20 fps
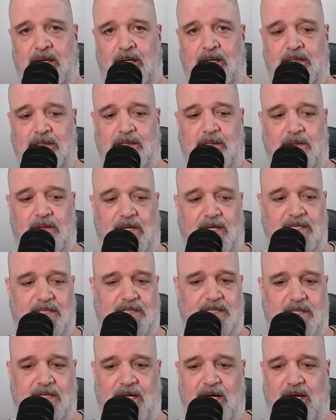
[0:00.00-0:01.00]
So
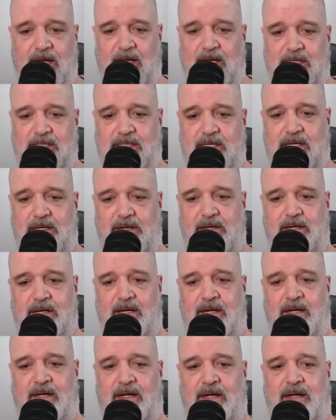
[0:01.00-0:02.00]
let's let her
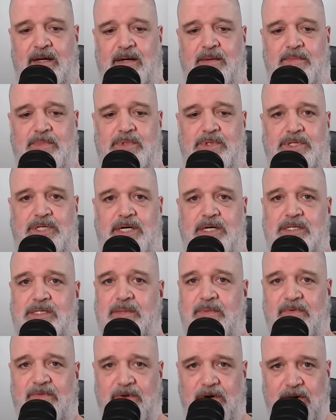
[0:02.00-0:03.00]
share
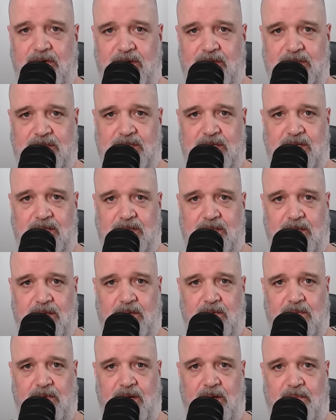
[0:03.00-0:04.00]
some of her insights on
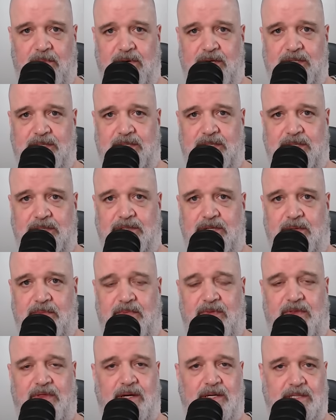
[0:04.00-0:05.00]
the way President
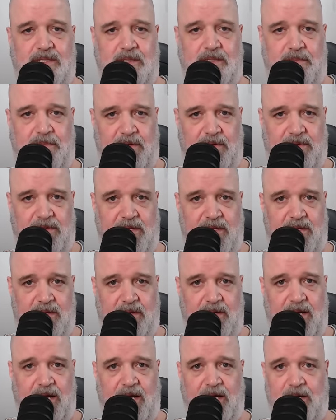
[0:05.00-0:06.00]
Trump thinks about the
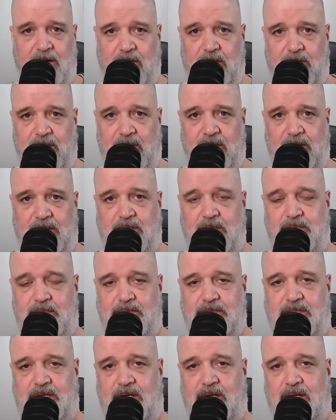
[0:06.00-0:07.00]
NATO and the
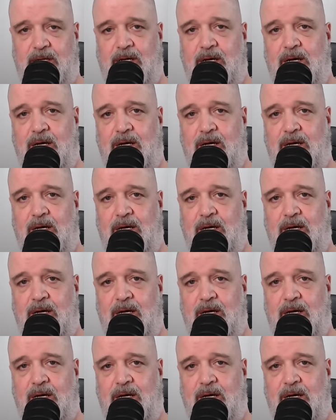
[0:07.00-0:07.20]
2%